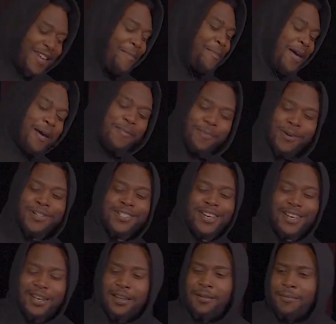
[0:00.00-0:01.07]
yeah, man, I
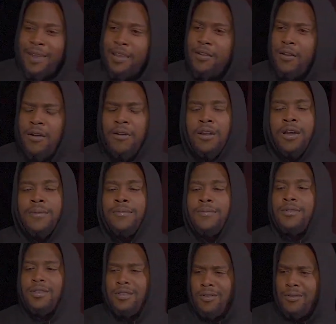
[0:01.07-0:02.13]
appreciate it. Man, you hold
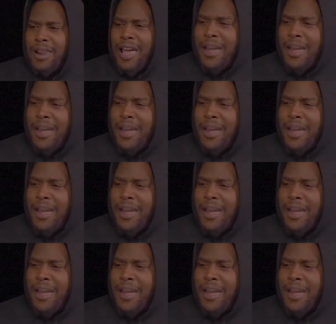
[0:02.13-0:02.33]
up. You